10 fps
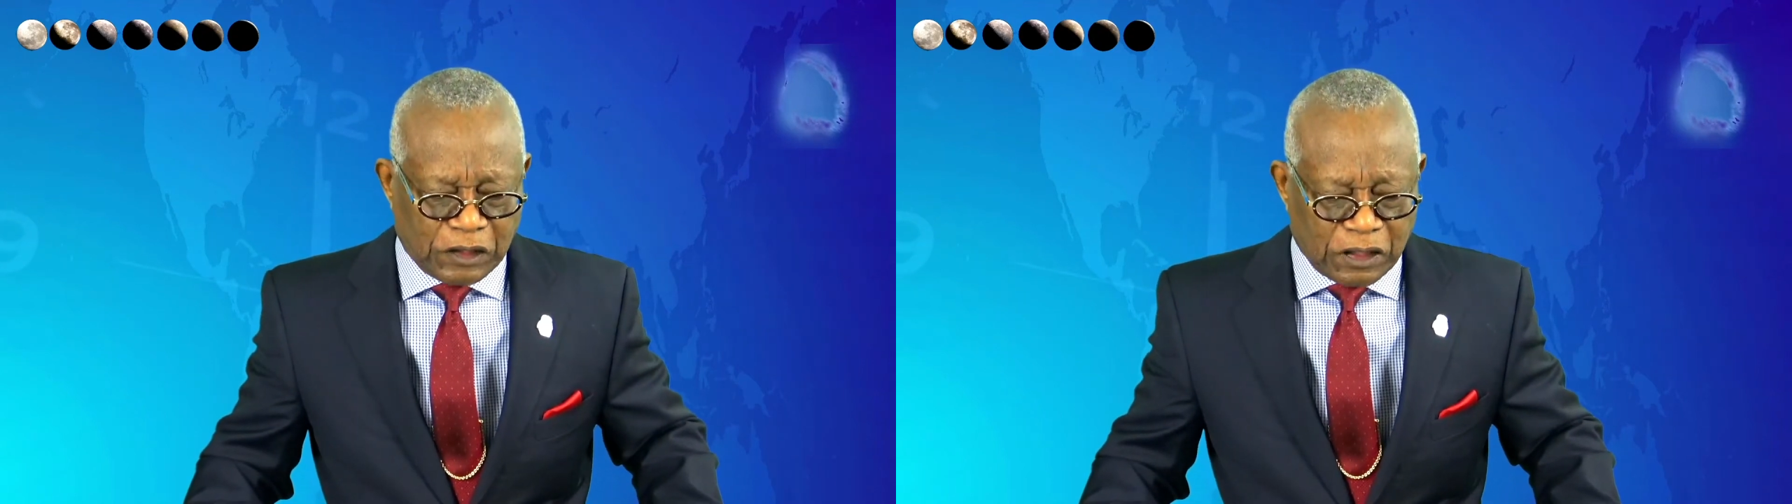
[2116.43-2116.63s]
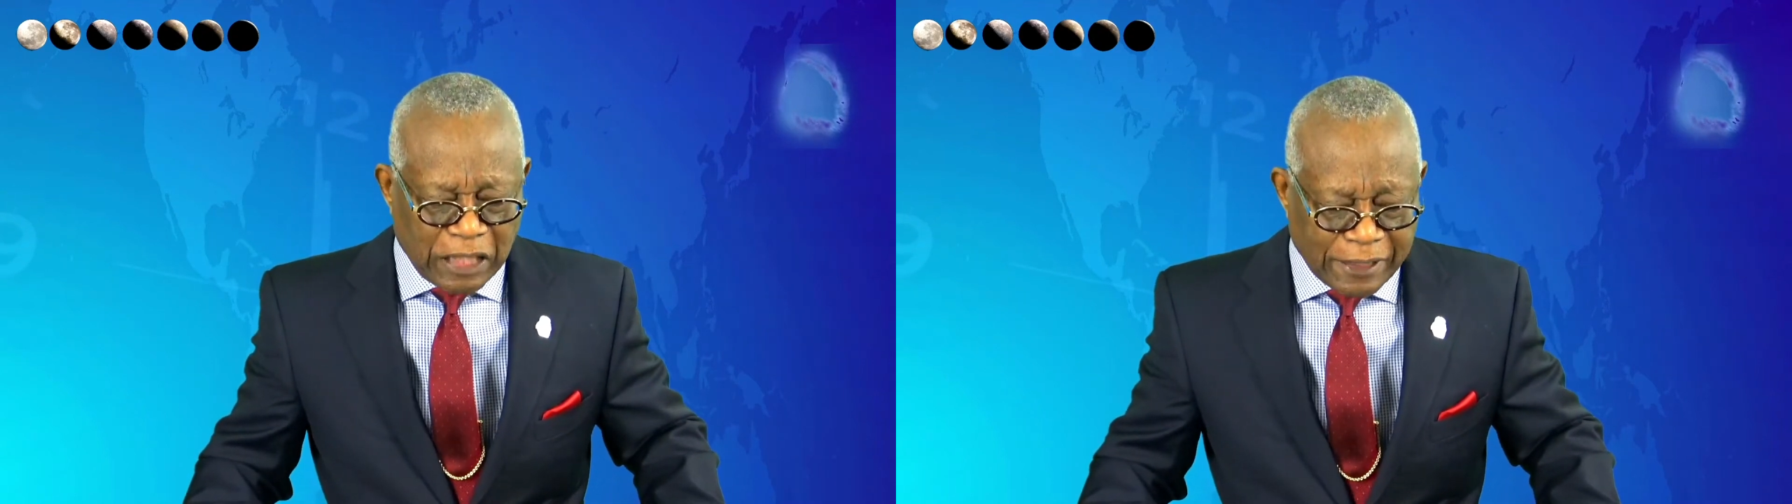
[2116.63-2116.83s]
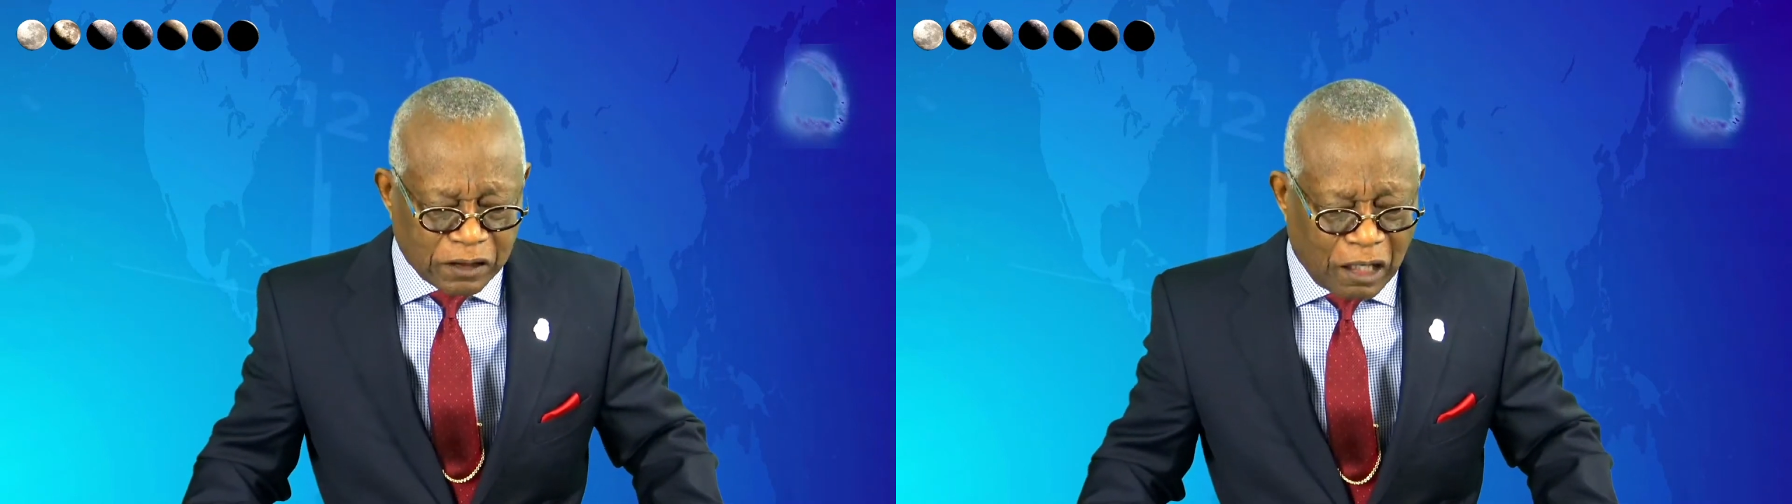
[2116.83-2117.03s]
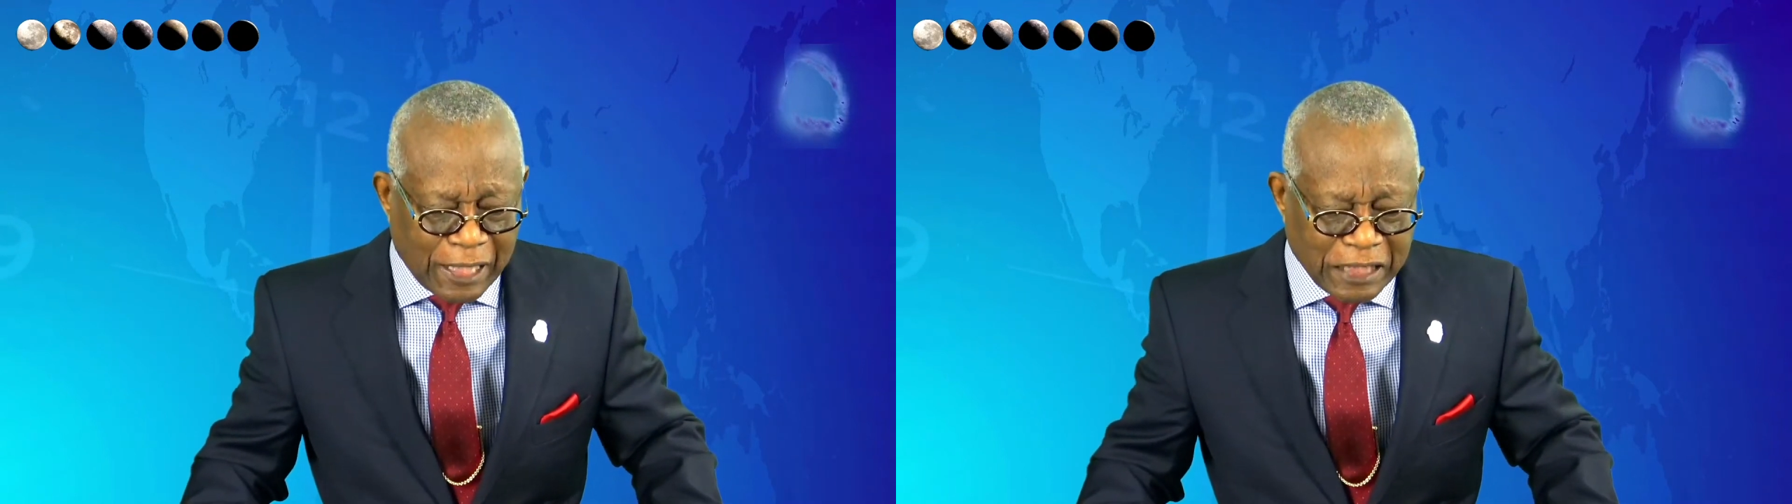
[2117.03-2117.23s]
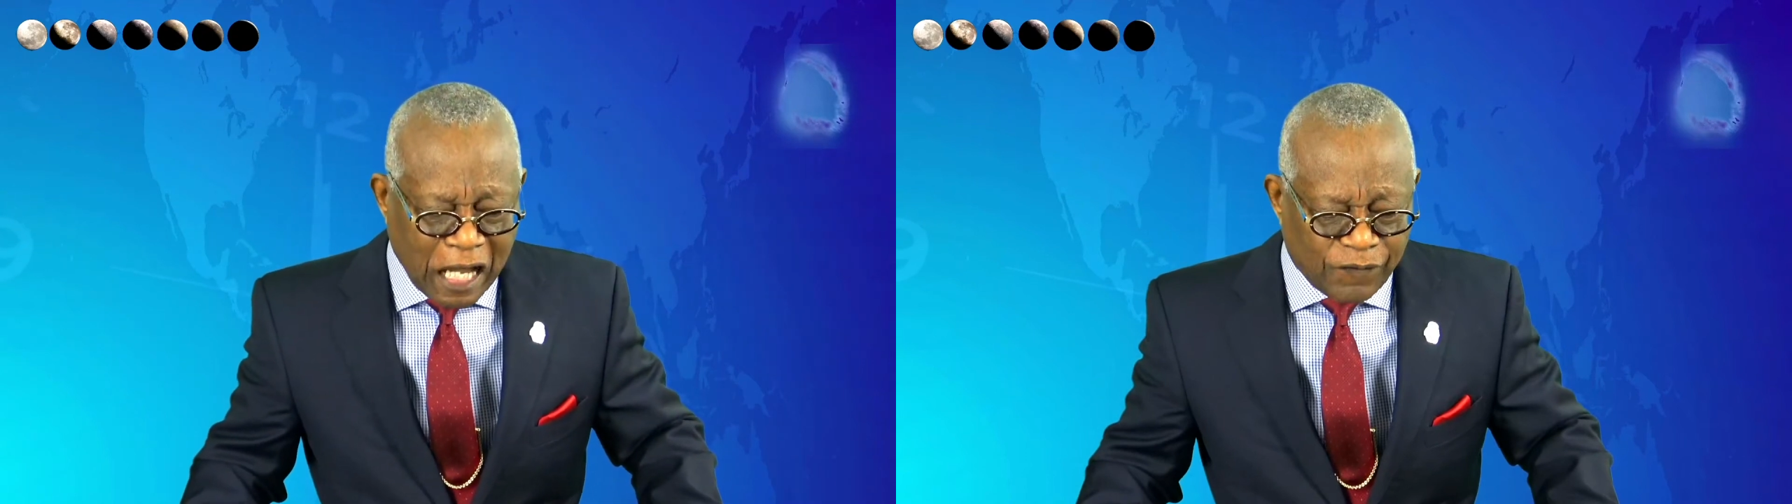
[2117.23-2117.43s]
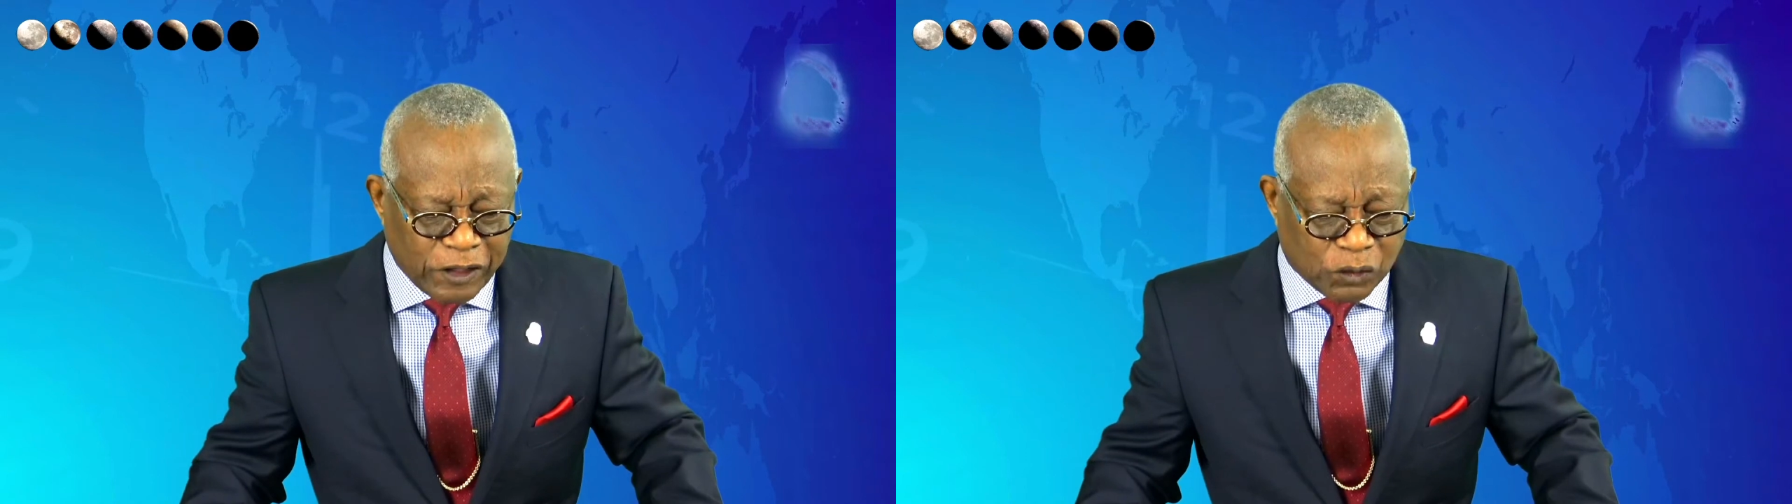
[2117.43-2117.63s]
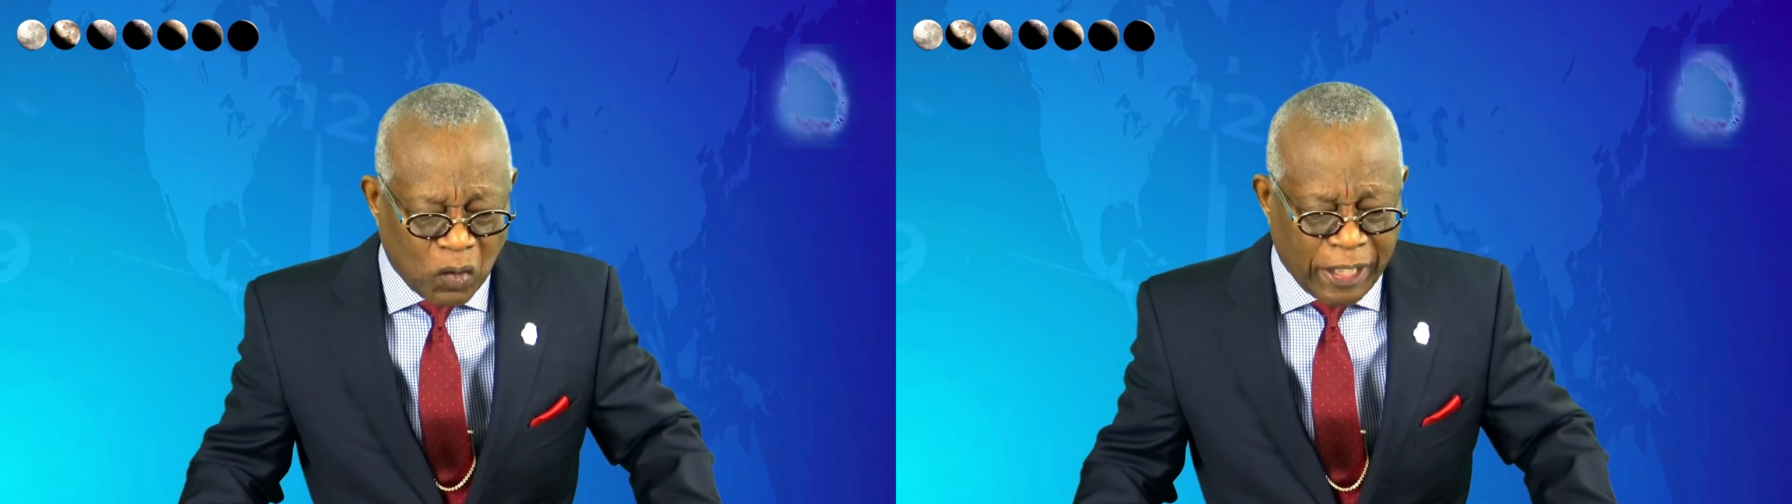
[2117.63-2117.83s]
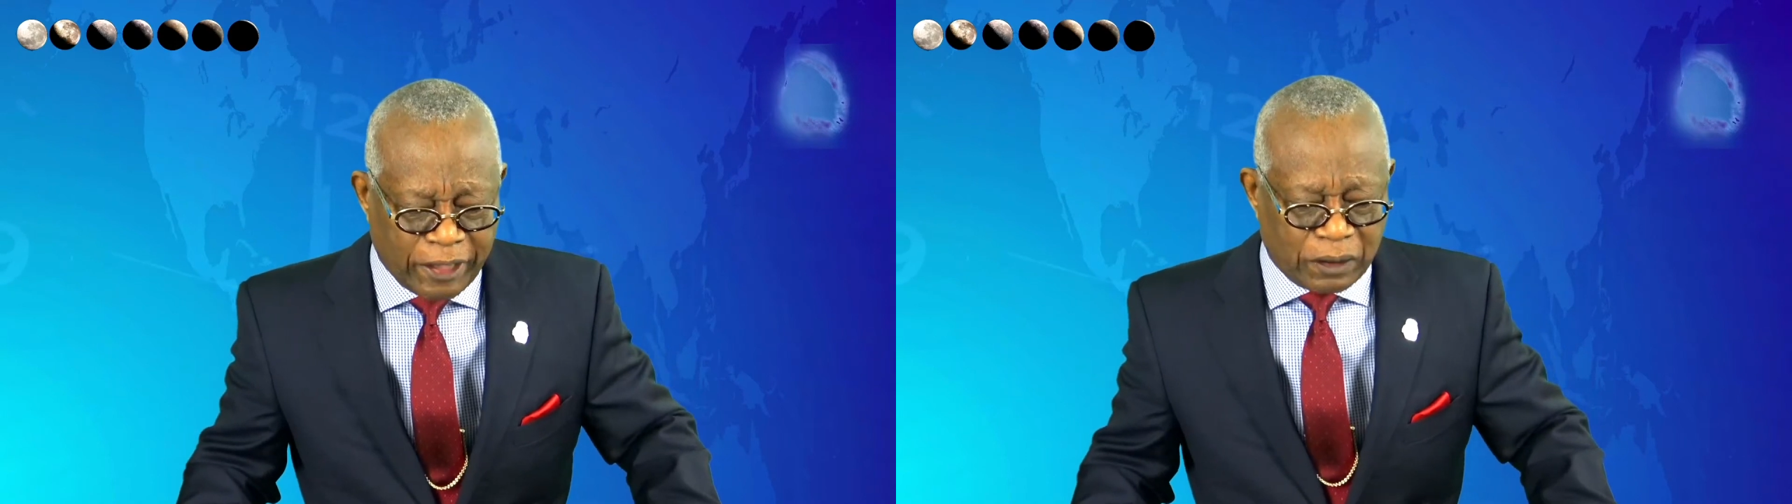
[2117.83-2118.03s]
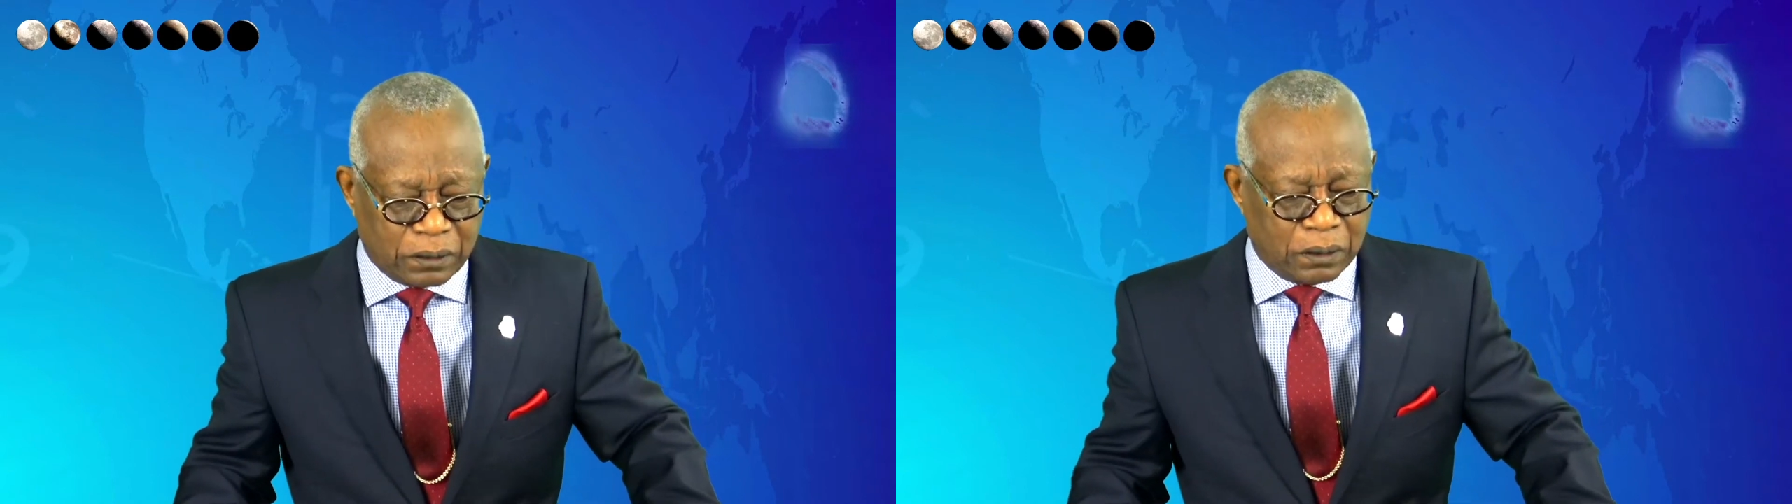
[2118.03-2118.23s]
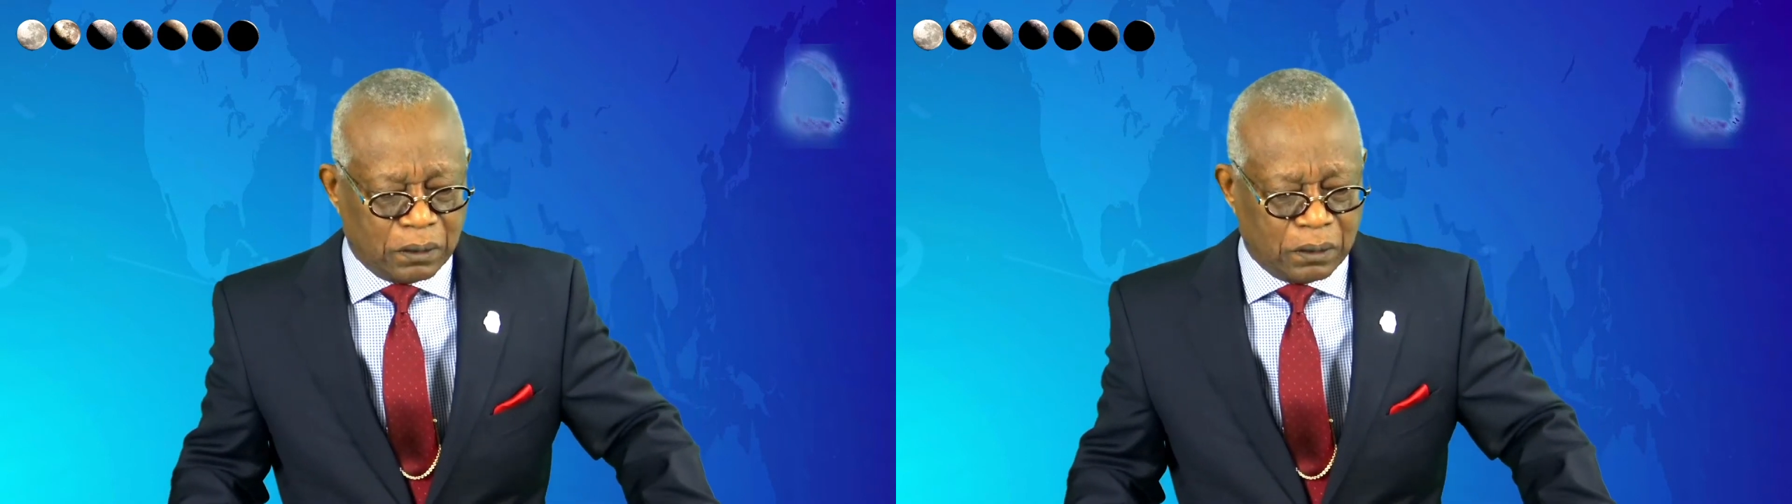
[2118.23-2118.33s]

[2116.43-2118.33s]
and let God have his way,